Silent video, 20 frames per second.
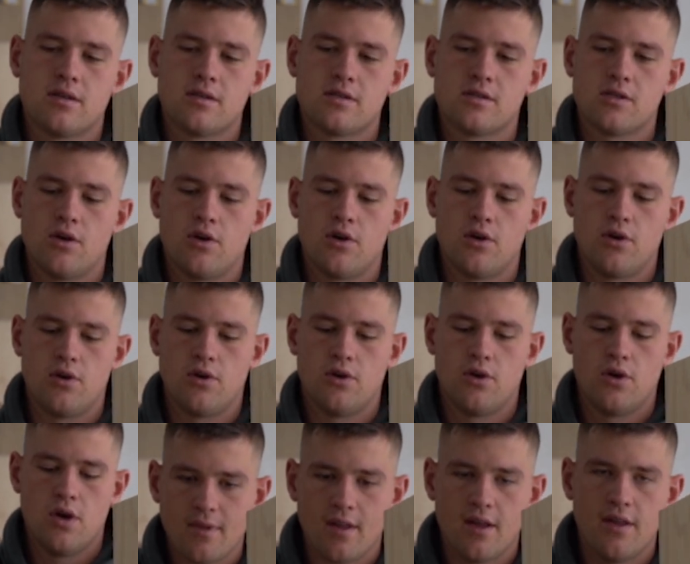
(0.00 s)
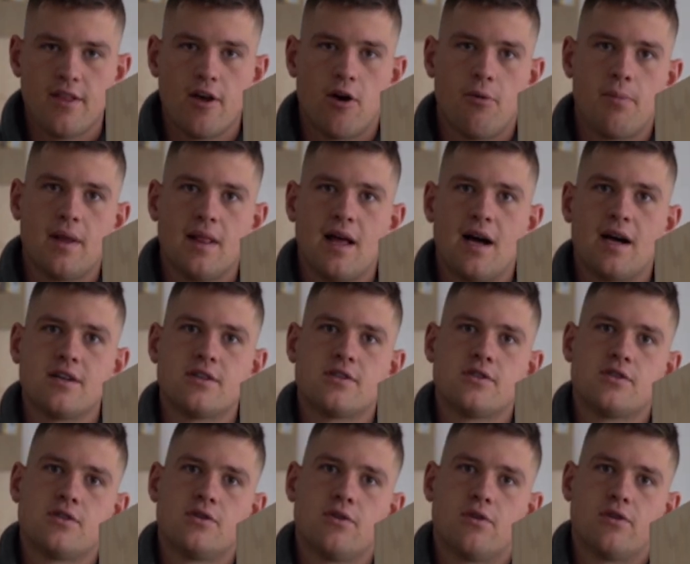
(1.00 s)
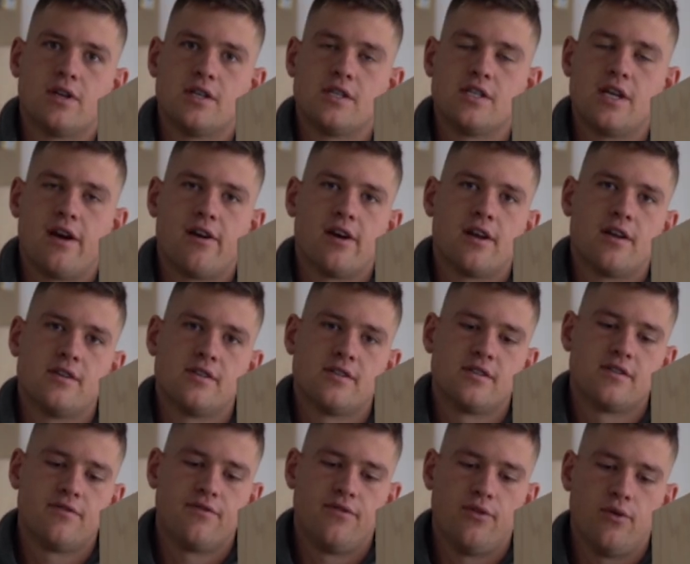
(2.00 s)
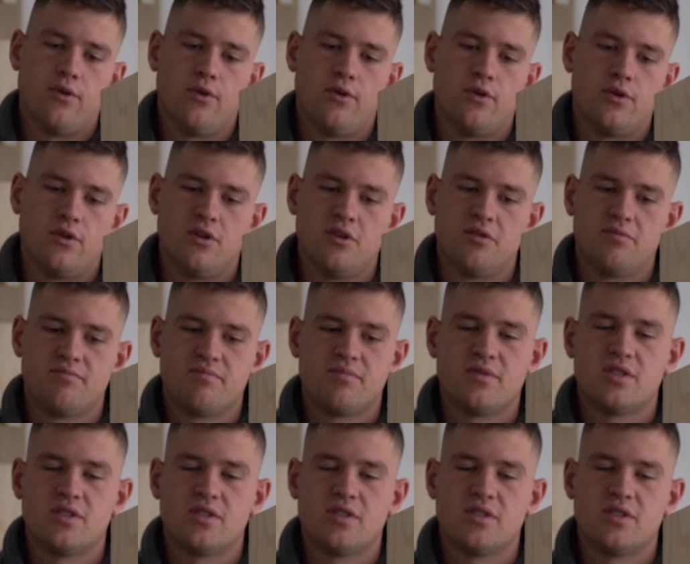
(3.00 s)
So there'll be large storage areas for